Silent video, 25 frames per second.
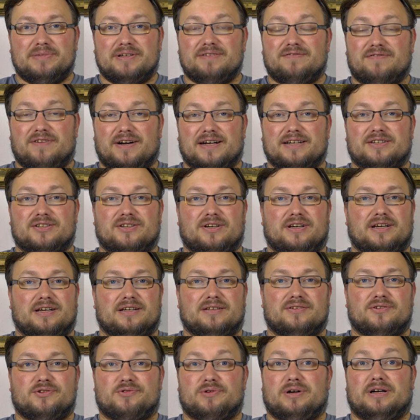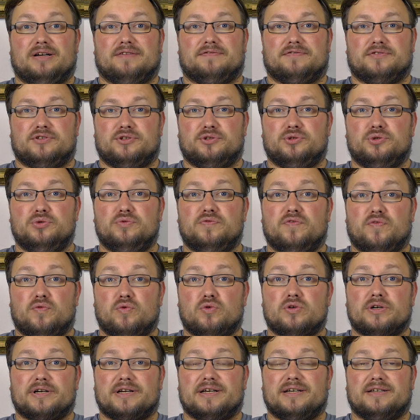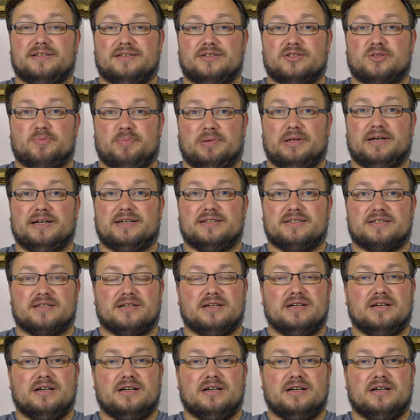In fact, you can drive 2 4K displays